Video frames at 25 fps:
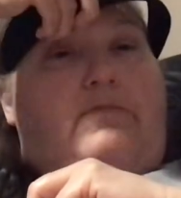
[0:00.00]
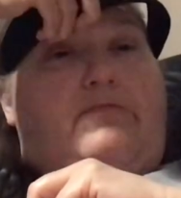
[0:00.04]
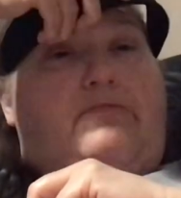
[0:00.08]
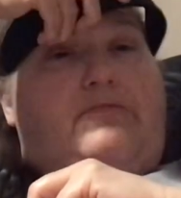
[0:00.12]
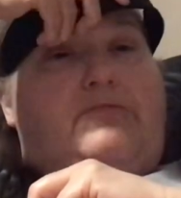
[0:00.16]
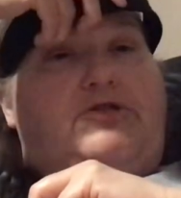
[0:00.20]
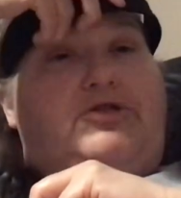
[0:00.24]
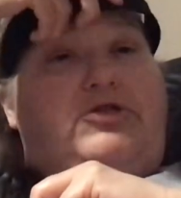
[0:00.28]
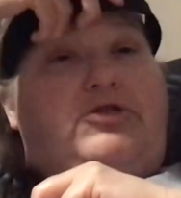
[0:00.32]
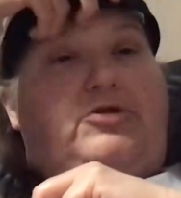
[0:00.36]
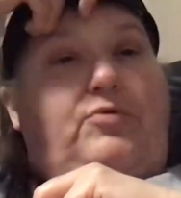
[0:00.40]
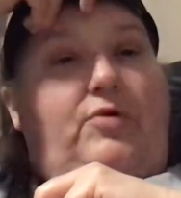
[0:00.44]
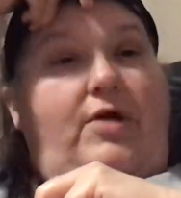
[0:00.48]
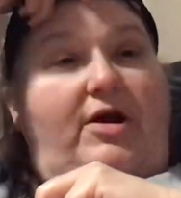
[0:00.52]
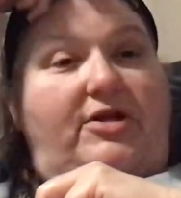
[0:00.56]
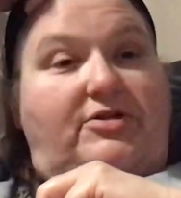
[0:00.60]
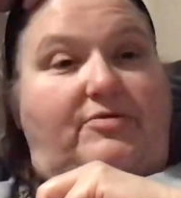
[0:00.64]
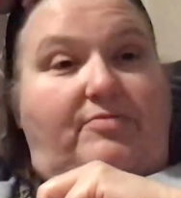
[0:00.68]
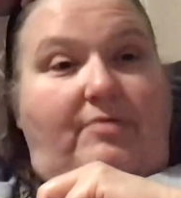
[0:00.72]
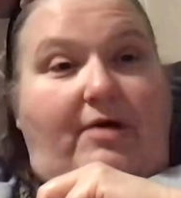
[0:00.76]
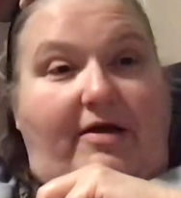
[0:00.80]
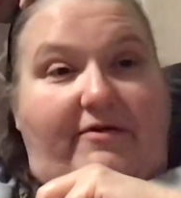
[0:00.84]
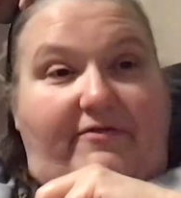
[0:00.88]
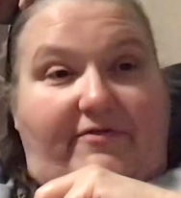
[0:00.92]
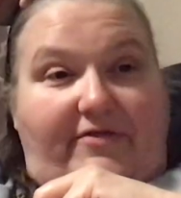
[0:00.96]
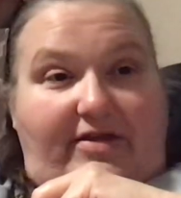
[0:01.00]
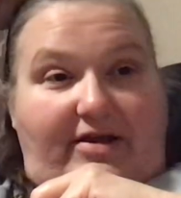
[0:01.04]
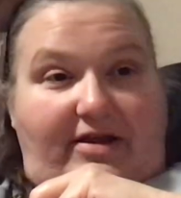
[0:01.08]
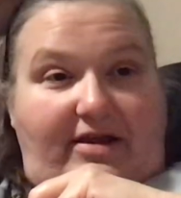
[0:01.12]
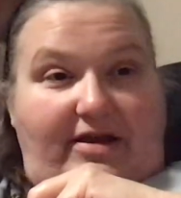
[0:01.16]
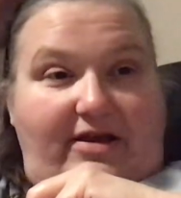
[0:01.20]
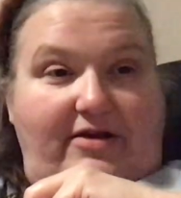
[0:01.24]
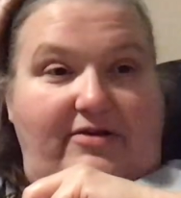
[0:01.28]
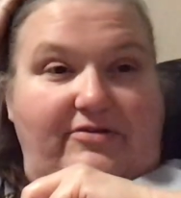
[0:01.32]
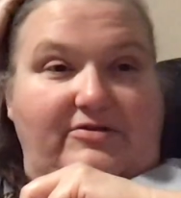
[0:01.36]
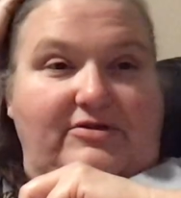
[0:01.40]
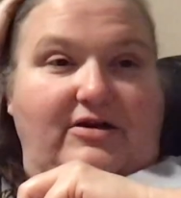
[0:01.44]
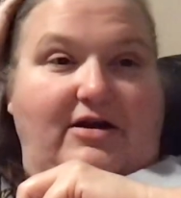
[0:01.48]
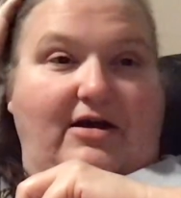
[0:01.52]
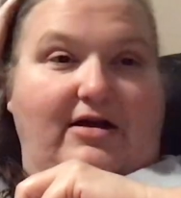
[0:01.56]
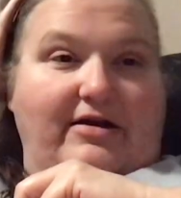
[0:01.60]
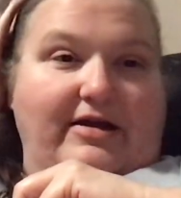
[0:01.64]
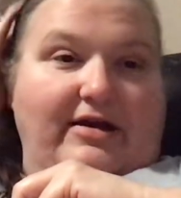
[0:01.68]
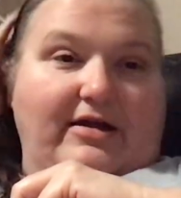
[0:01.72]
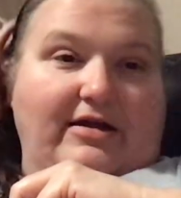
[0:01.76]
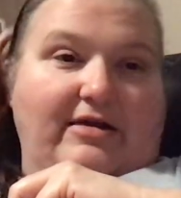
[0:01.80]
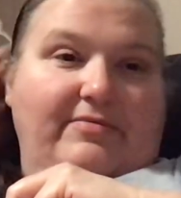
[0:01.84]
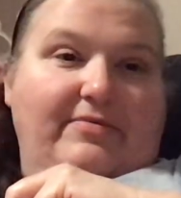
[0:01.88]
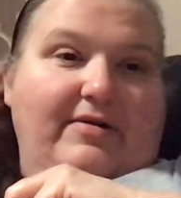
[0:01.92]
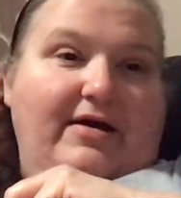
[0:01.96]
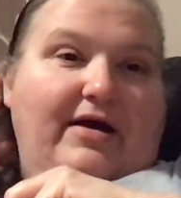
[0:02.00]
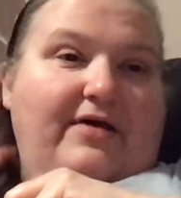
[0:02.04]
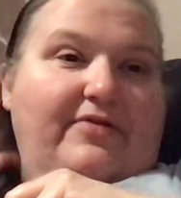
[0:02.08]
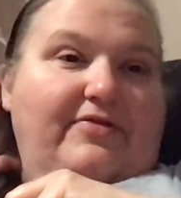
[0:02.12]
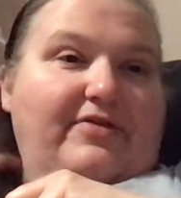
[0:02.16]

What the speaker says: she watched my video talking about